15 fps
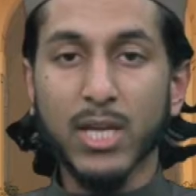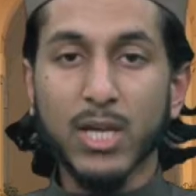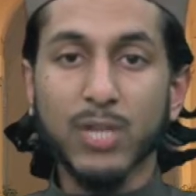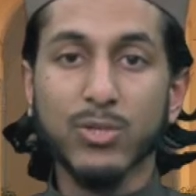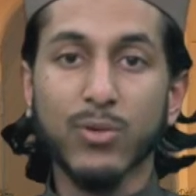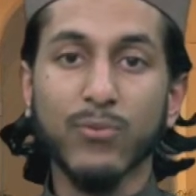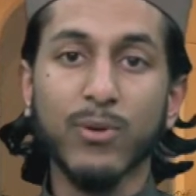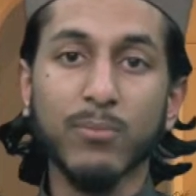
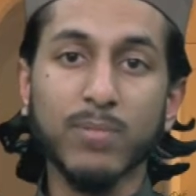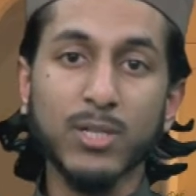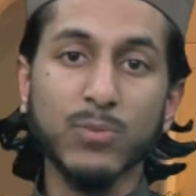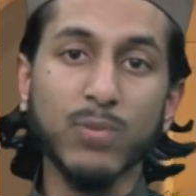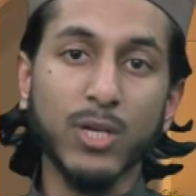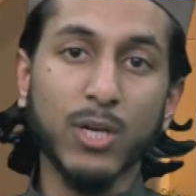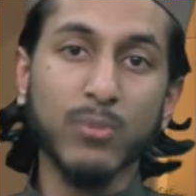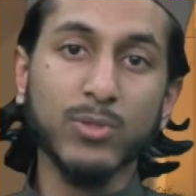So from this
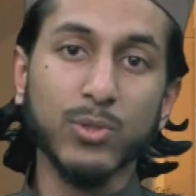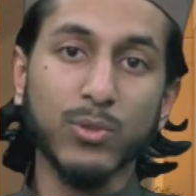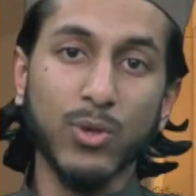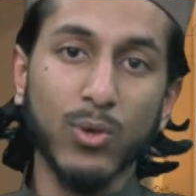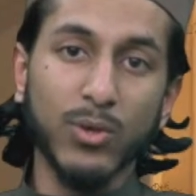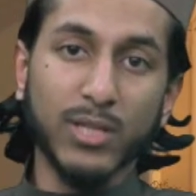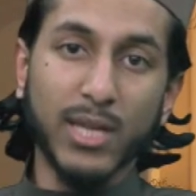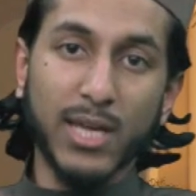we come to
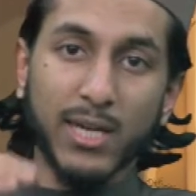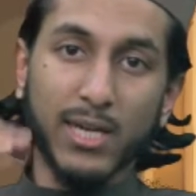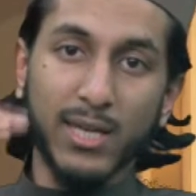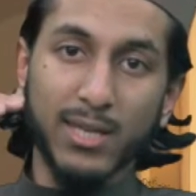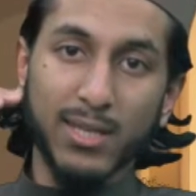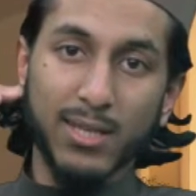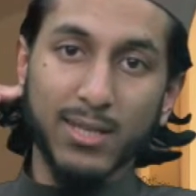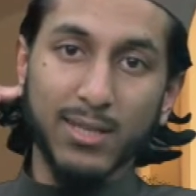know that
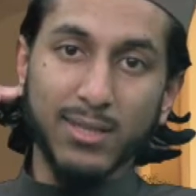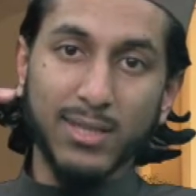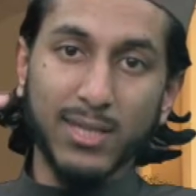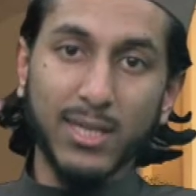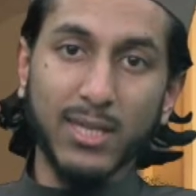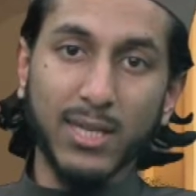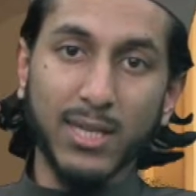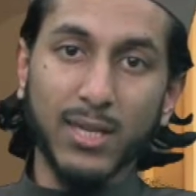
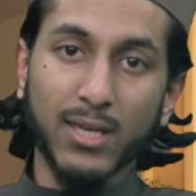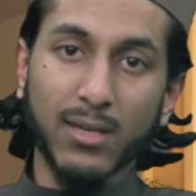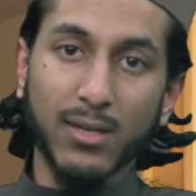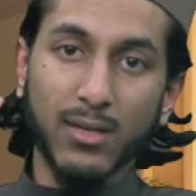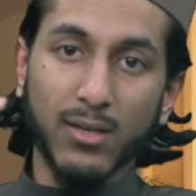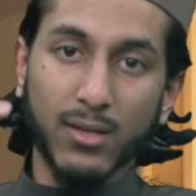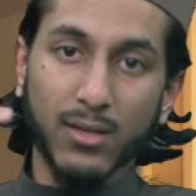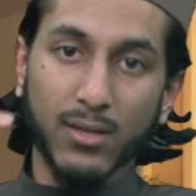the
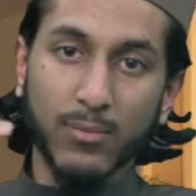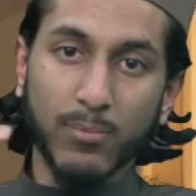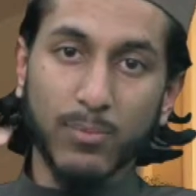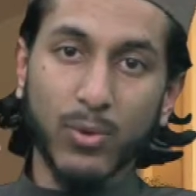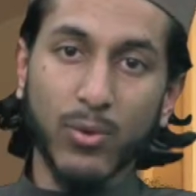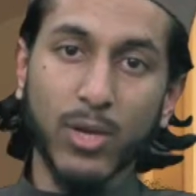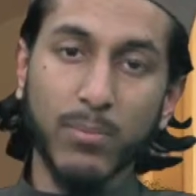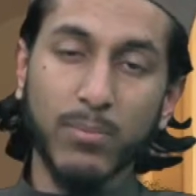
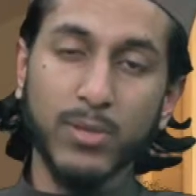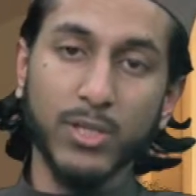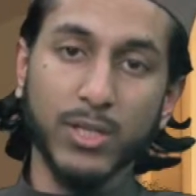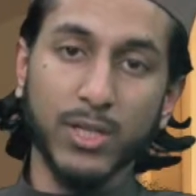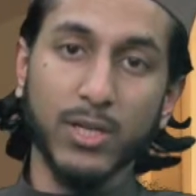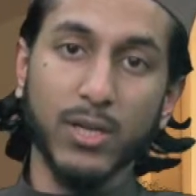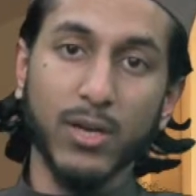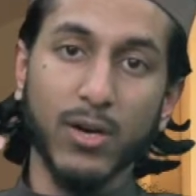
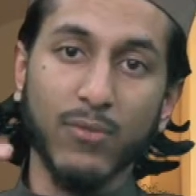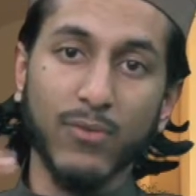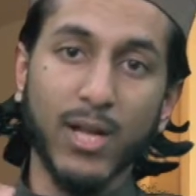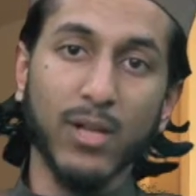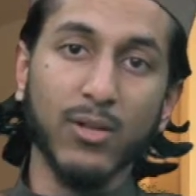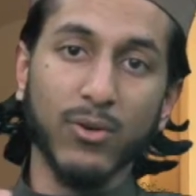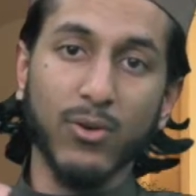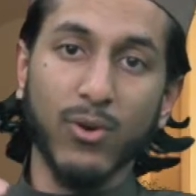prohibition of
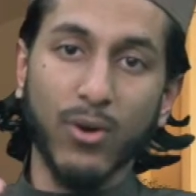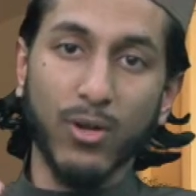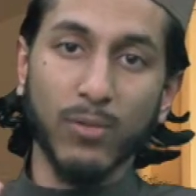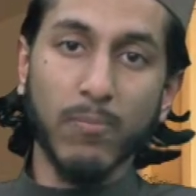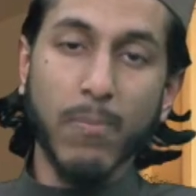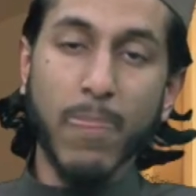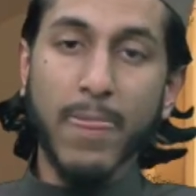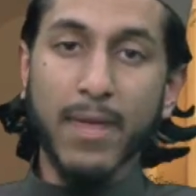alcohol,
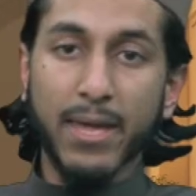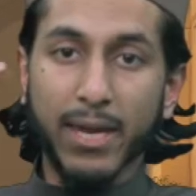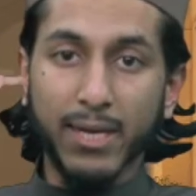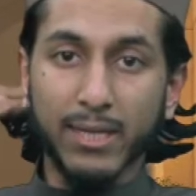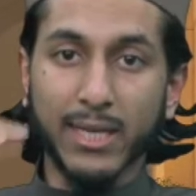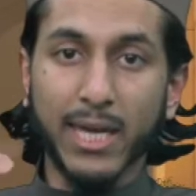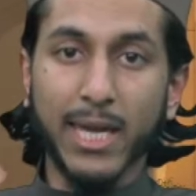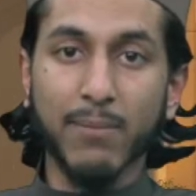
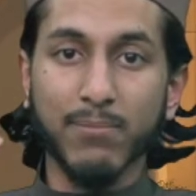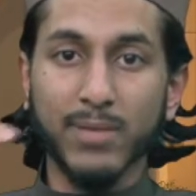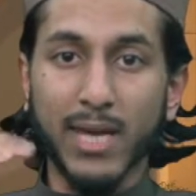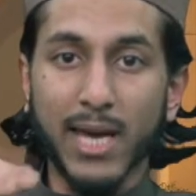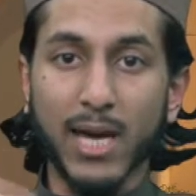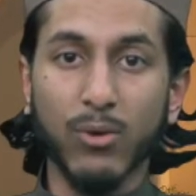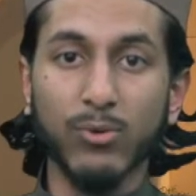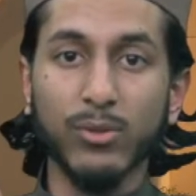it came
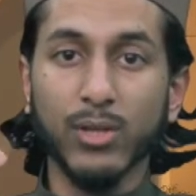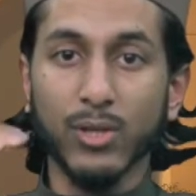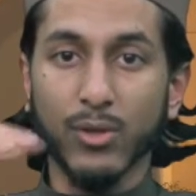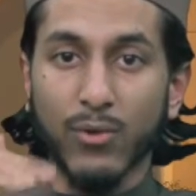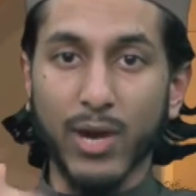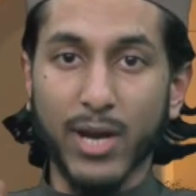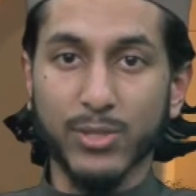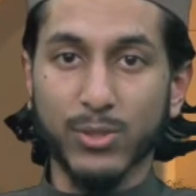down
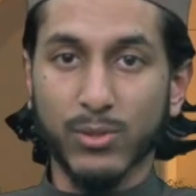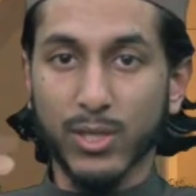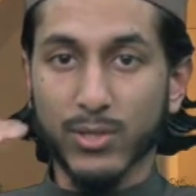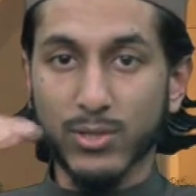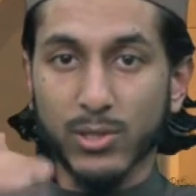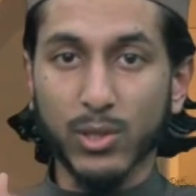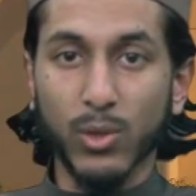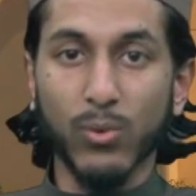gradually,
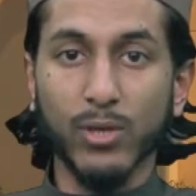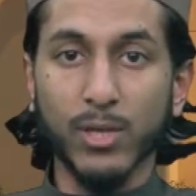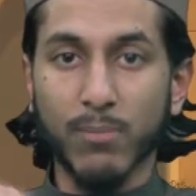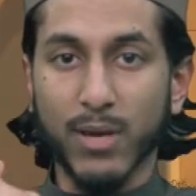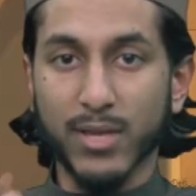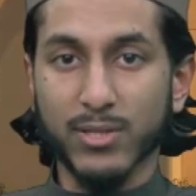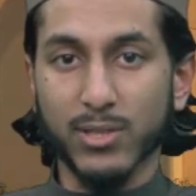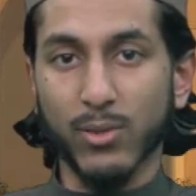slowly
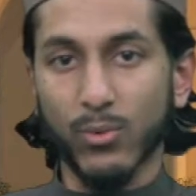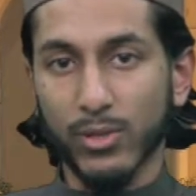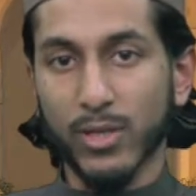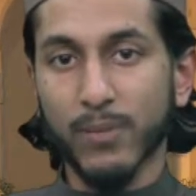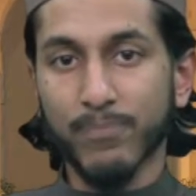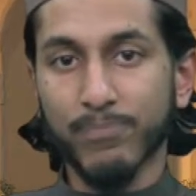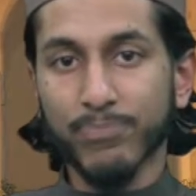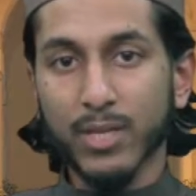by slowly.
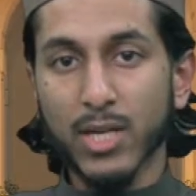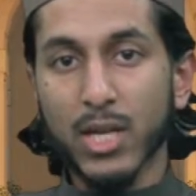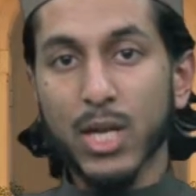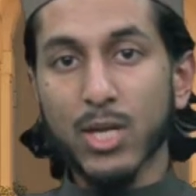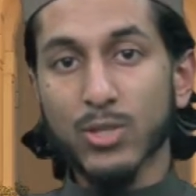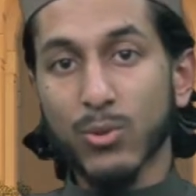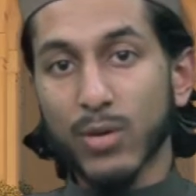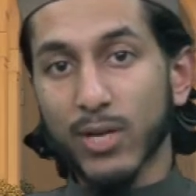
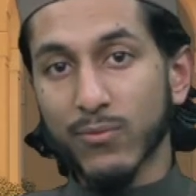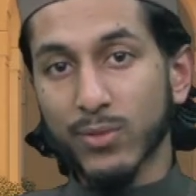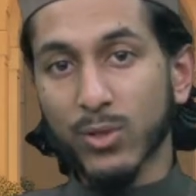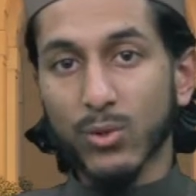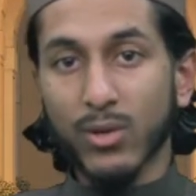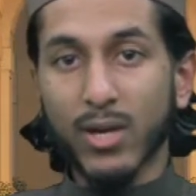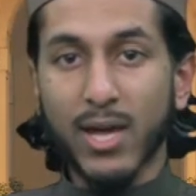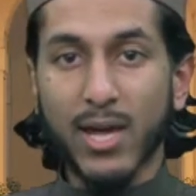So if the
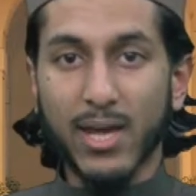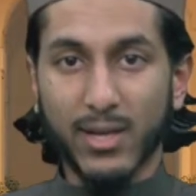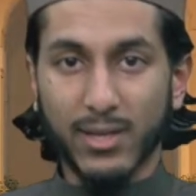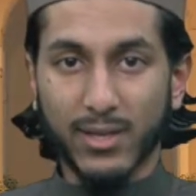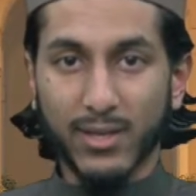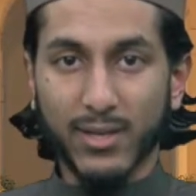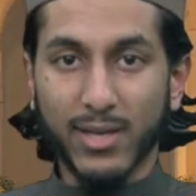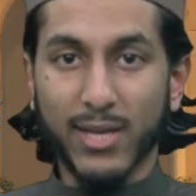Quran,
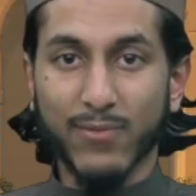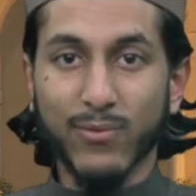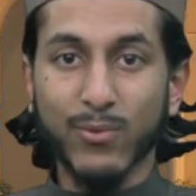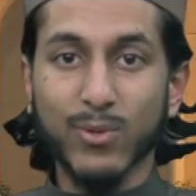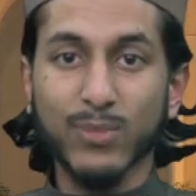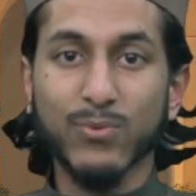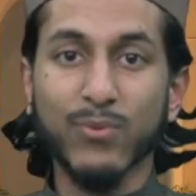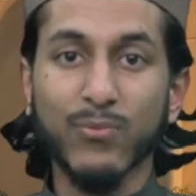if it
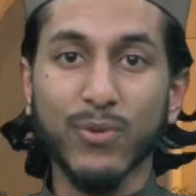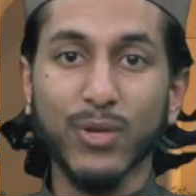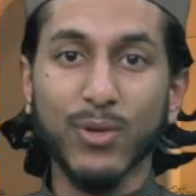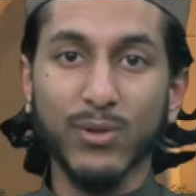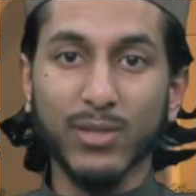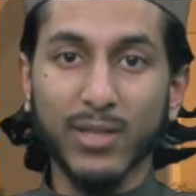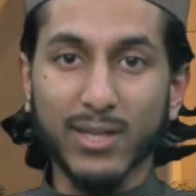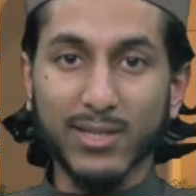was
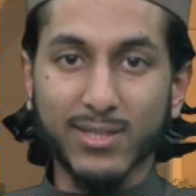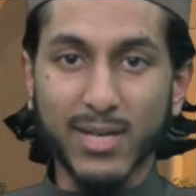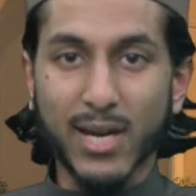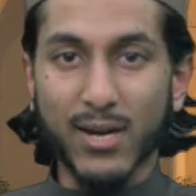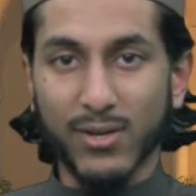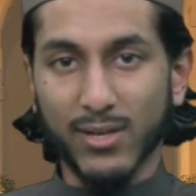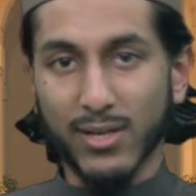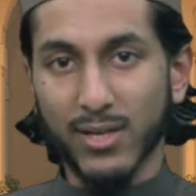revealed
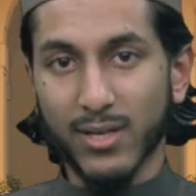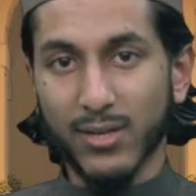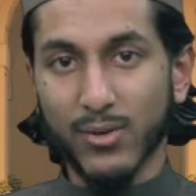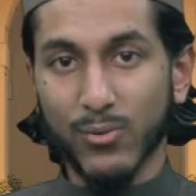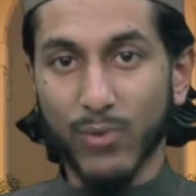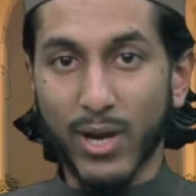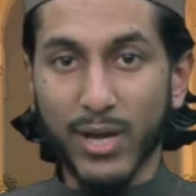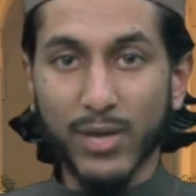entirely,
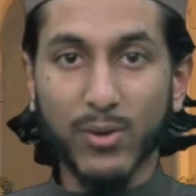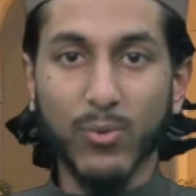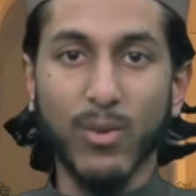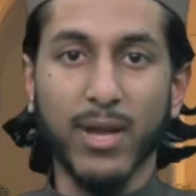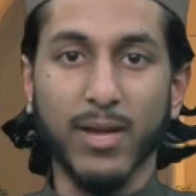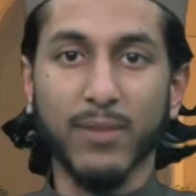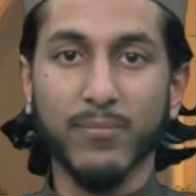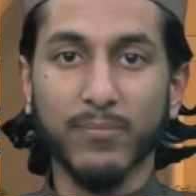right
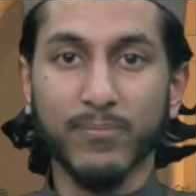away,